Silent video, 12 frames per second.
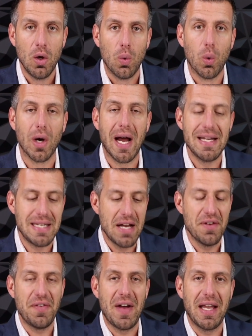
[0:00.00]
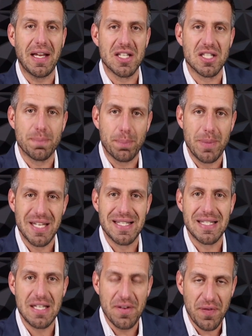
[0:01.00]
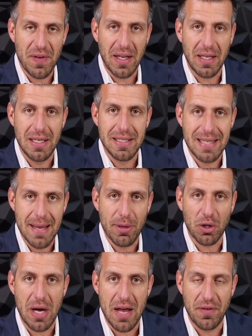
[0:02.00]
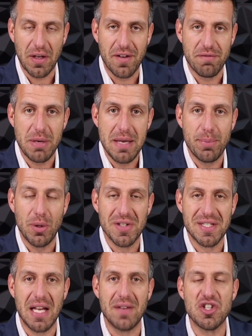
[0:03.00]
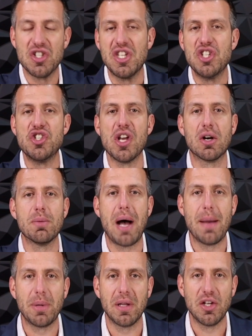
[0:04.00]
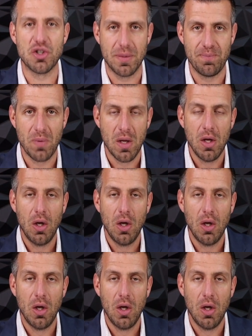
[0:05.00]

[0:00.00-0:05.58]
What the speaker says: We're identifying a specific demographic of people instead of just the general population.